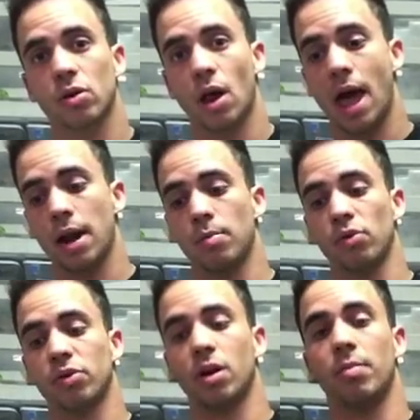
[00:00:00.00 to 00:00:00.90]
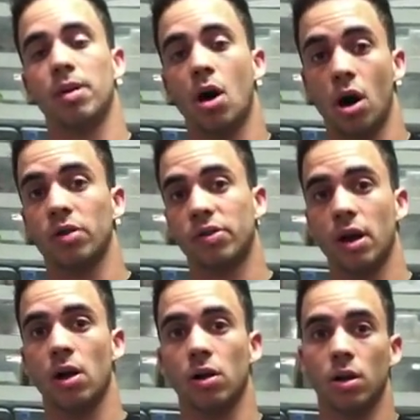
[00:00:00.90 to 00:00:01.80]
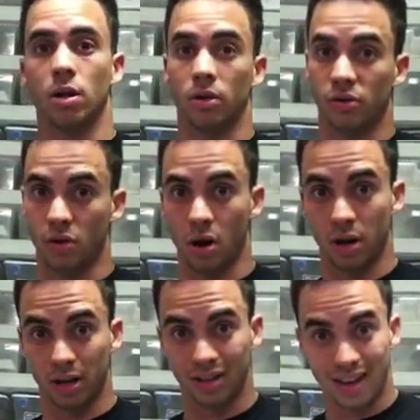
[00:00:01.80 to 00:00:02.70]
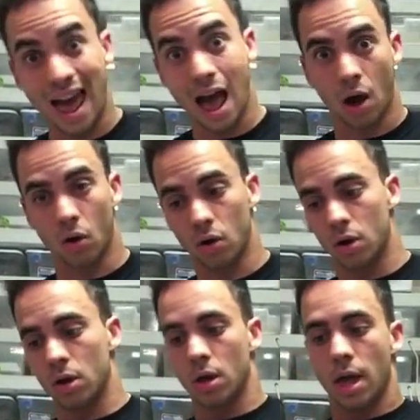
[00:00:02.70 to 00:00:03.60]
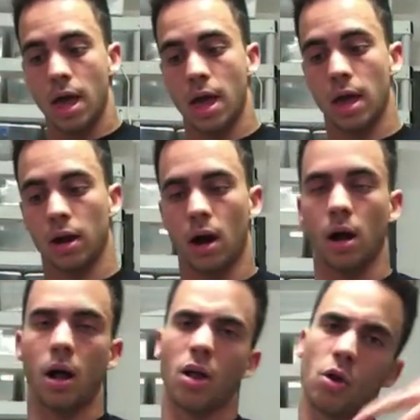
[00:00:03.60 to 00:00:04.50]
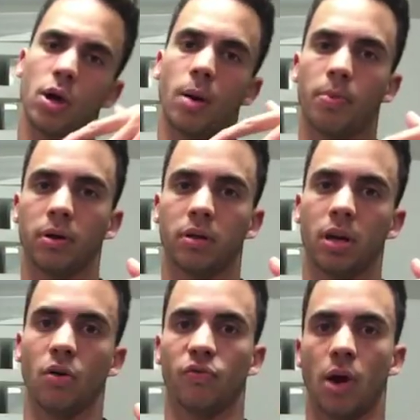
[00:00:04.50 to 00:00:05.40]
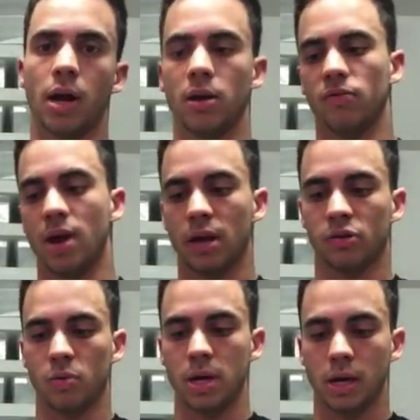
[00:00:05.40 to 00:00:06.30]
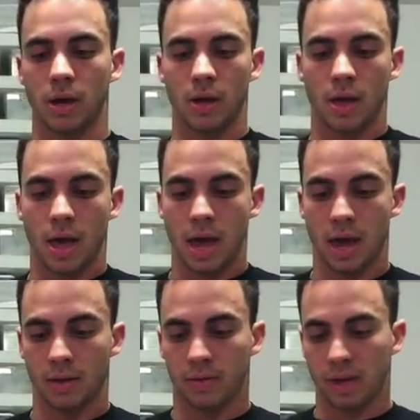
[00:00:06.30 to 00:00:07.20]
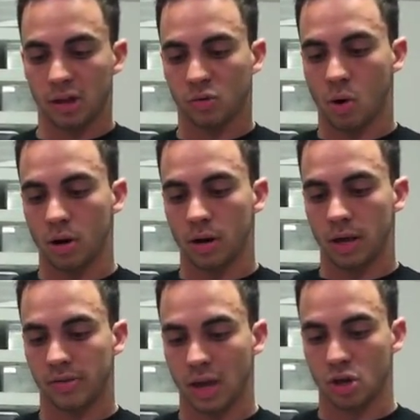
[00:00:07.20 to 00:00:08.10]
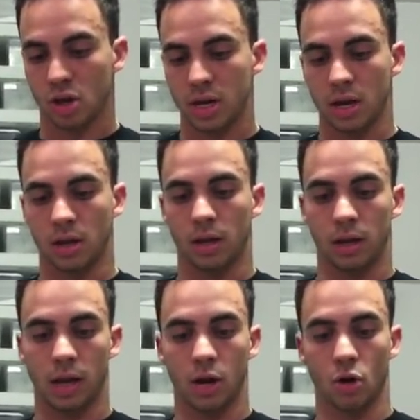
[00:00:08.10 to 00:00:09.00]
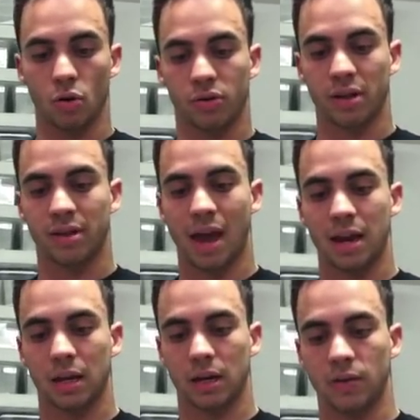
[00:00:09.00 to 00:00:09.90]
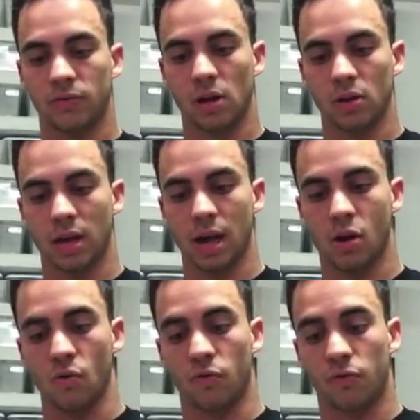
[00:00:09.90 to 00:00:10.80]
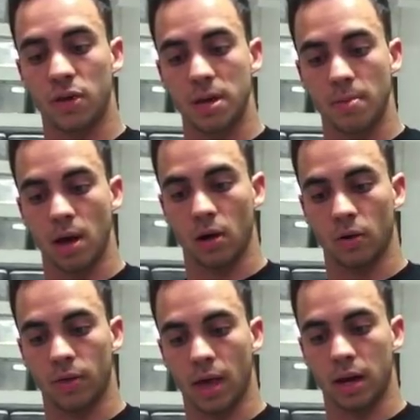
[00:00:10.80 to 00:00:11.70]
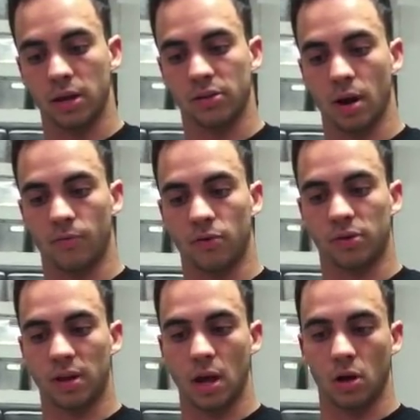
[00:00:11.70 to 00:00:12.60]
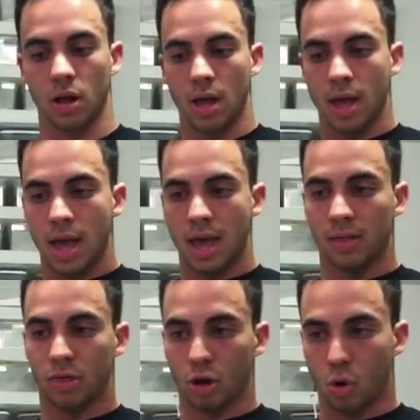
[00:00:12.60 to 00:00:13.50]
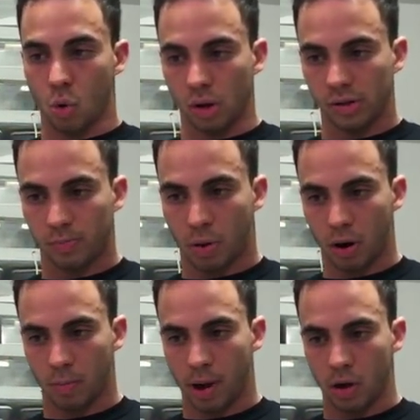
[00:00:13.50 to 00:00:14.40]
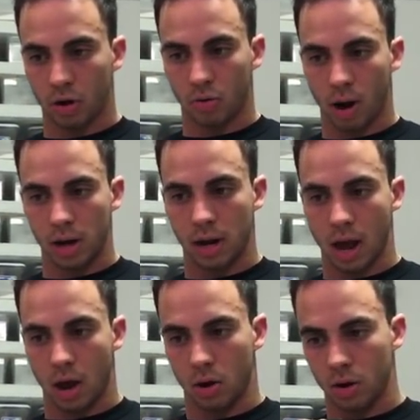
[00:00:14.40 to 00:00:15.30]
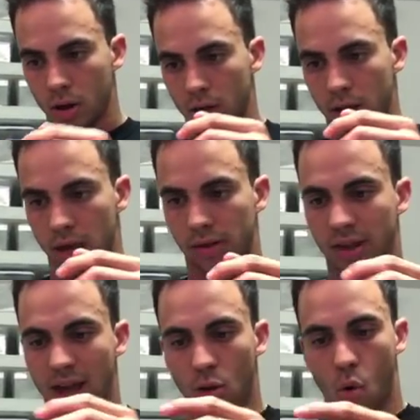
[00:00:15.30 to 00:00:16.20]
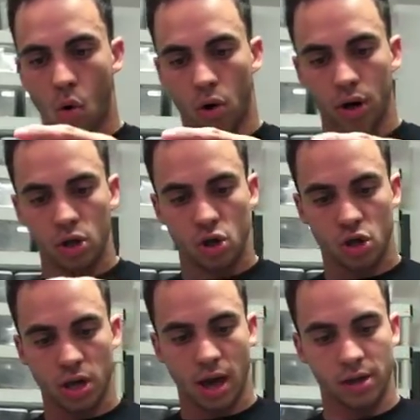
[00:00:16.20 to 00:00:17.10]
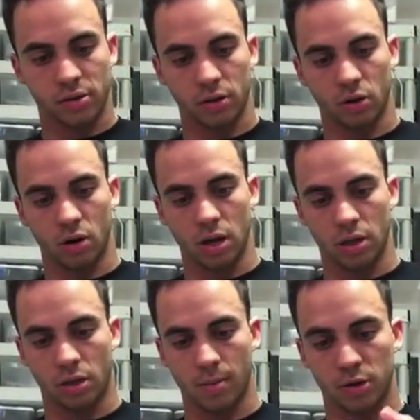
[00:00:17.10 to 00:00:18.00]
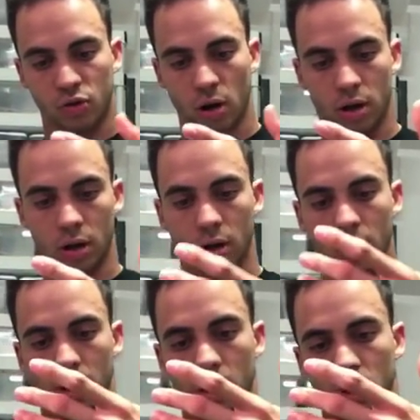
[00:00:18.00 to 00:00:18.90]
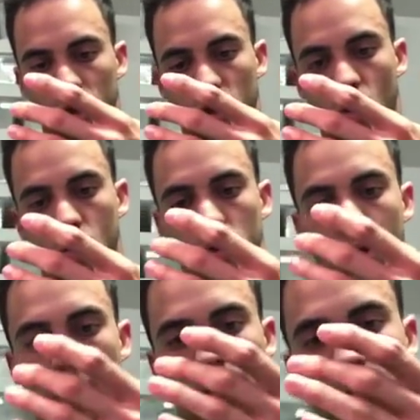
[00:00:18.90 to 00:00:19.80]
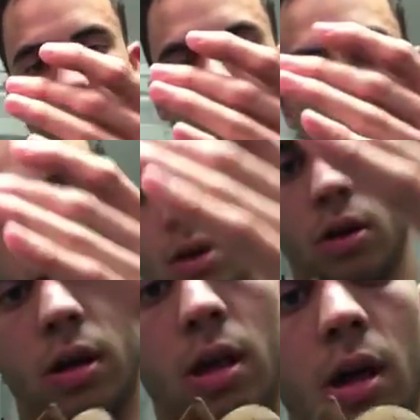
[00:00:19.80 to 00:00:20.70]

animals are going to be on sale starting now, and all the way up until Friday of next week. And this one is actually a little Satanic leaf-tailed gecko female that is up for sale. And the coolest part about her right now is that orange she has underneath. Let me try to show you guys that. Look at that.